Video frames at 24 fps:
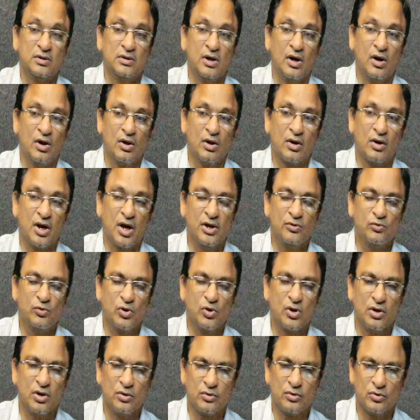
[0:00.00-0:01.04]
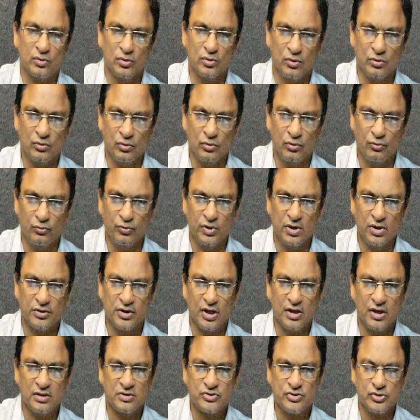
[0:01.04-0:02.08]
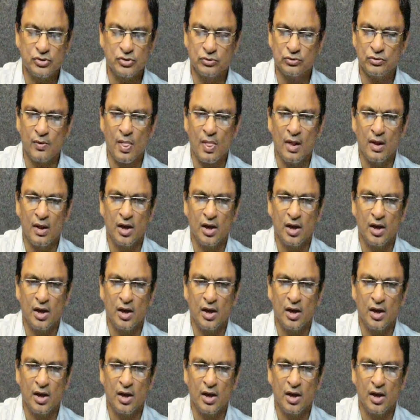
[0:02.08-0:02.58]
or I/O control will tells you